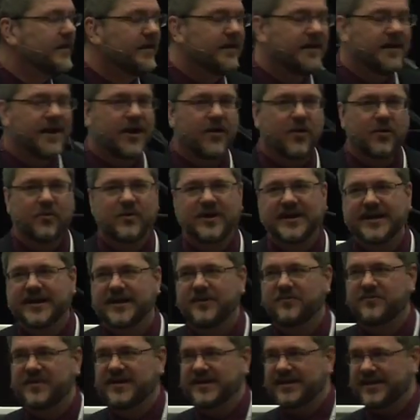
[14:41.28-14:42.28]
Now I want to
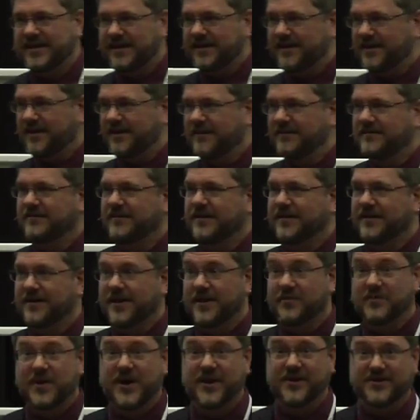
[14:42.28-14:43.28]
get a bit geeky, and I
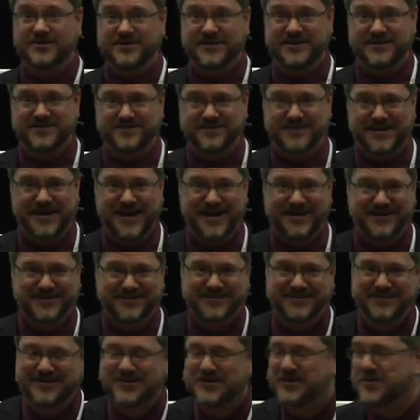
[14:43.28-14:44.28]
apologize for that,
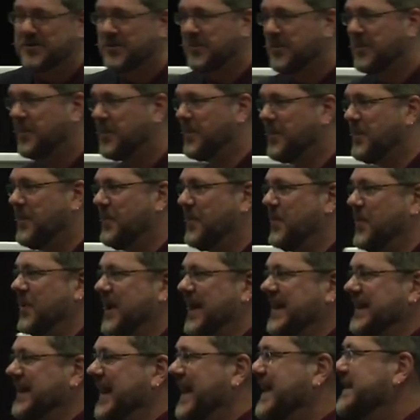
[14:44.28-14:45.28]
but
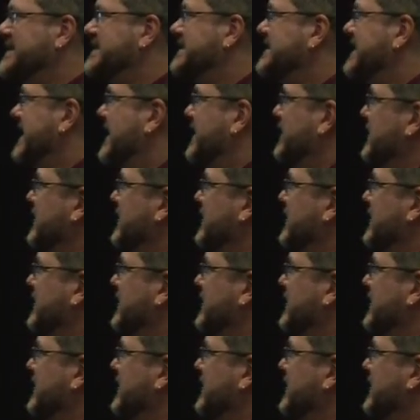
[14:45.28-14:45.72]
I'd like to take a